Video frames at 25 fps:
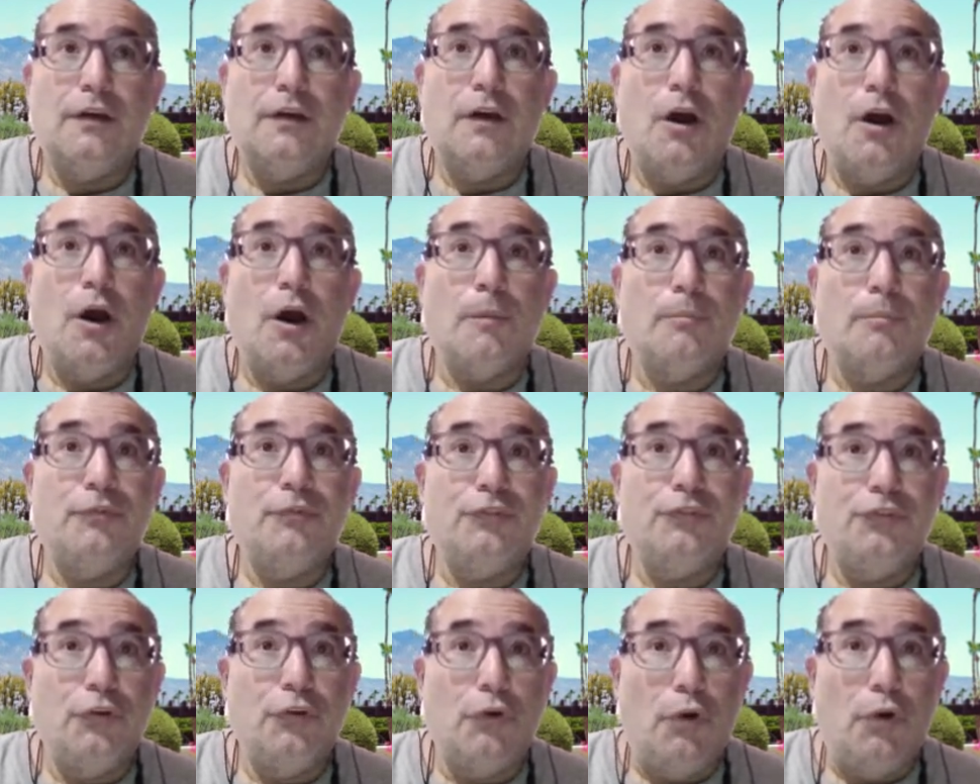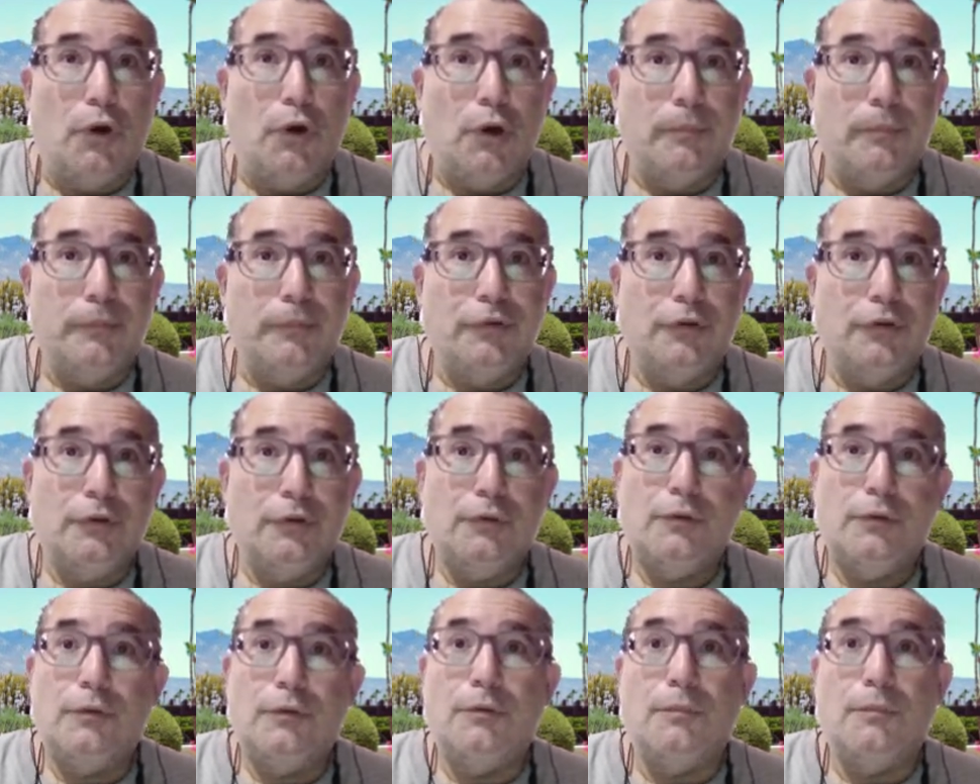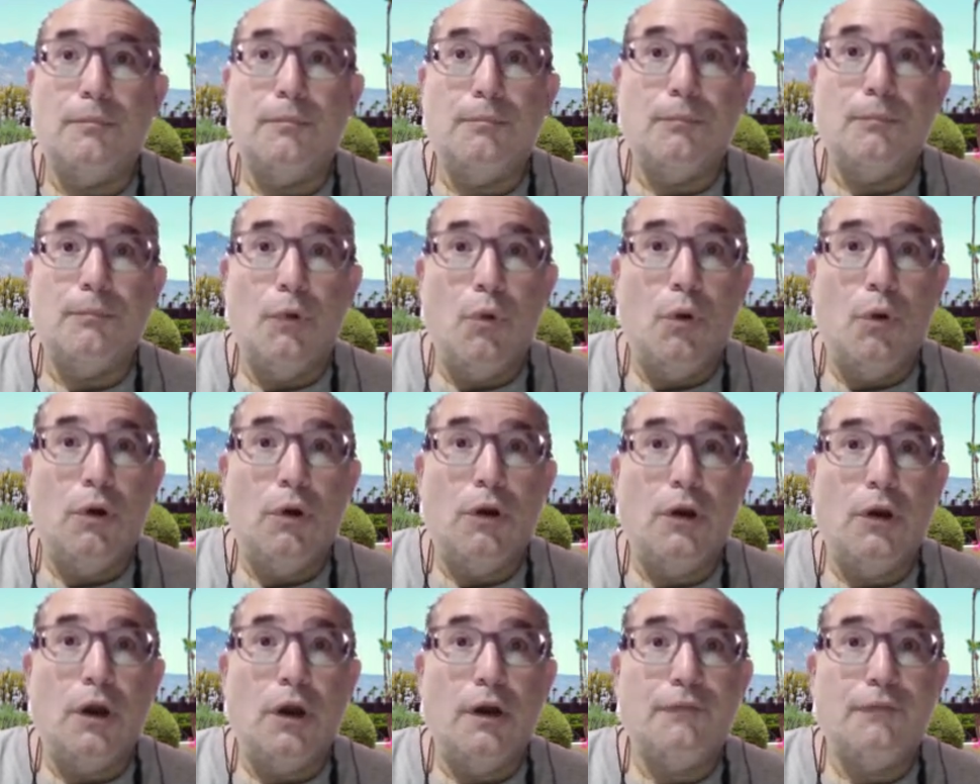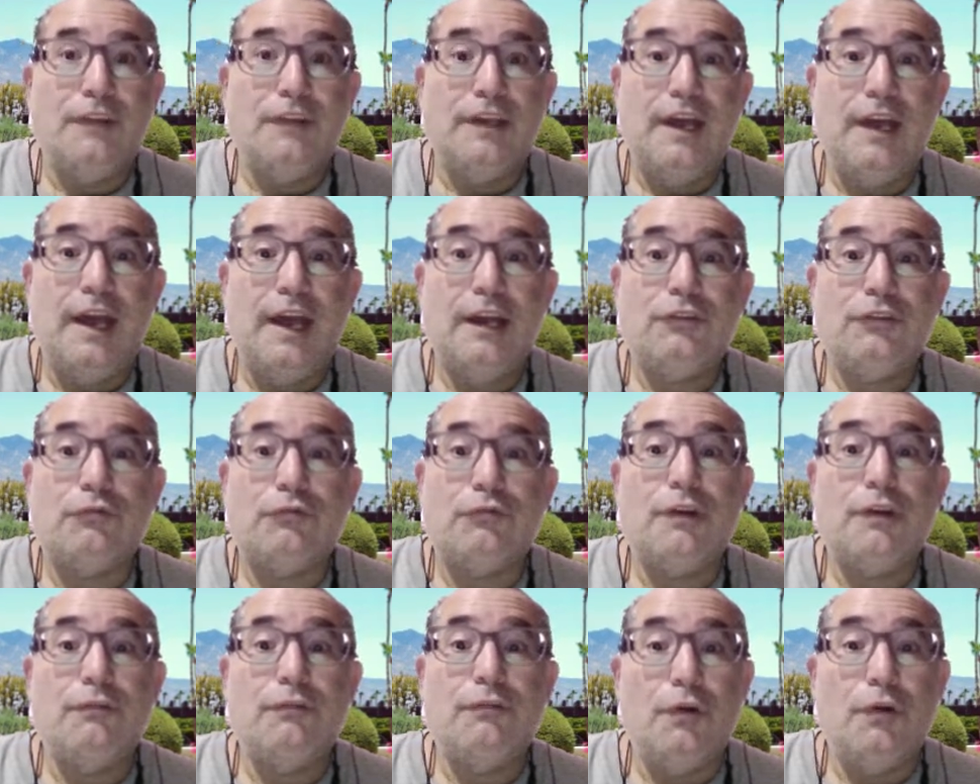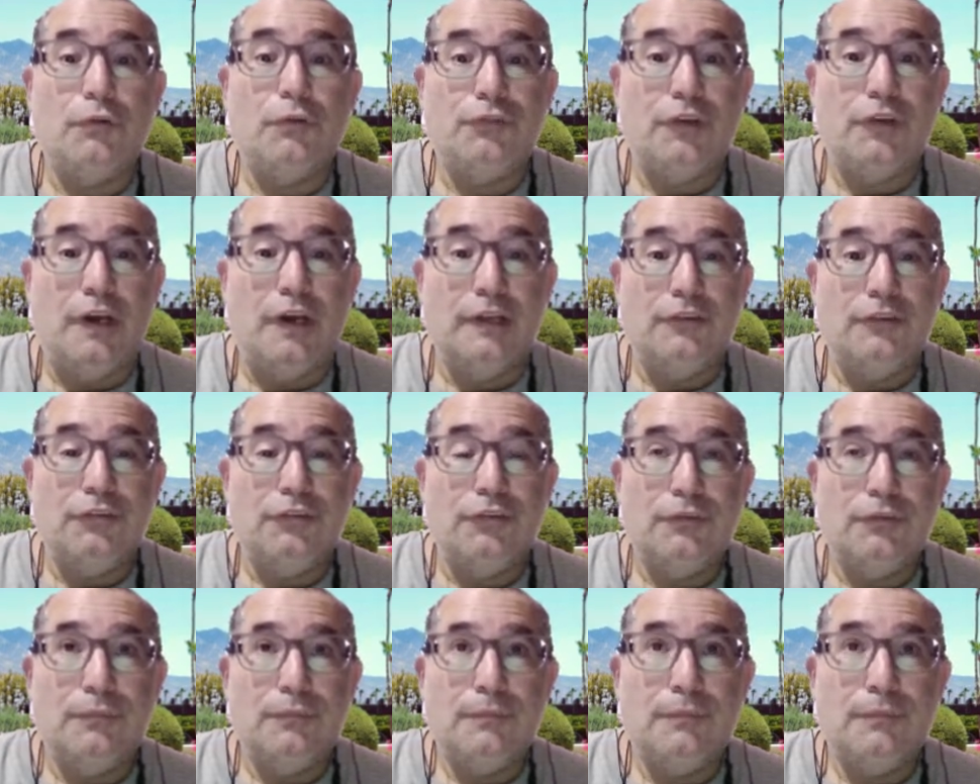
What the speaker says: absorbed more of the X-ray photons.